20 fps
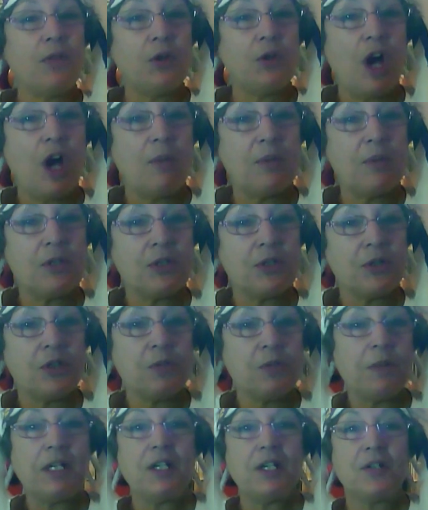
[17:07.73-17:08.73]
circles,
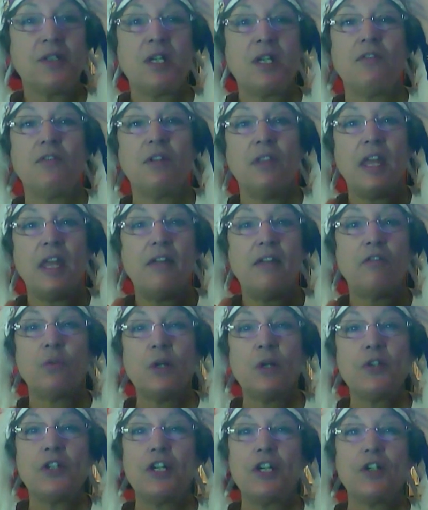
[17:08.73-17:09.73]
because they've risen
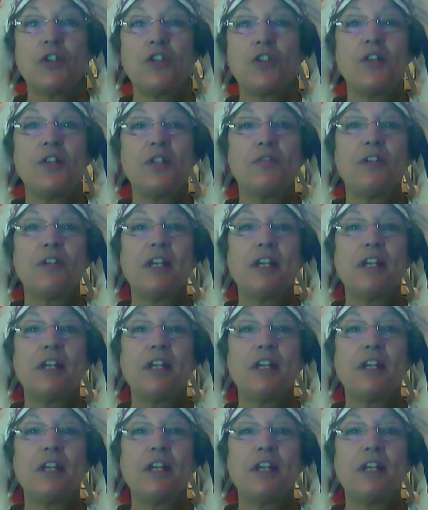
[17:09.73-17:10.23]
extensively, and they're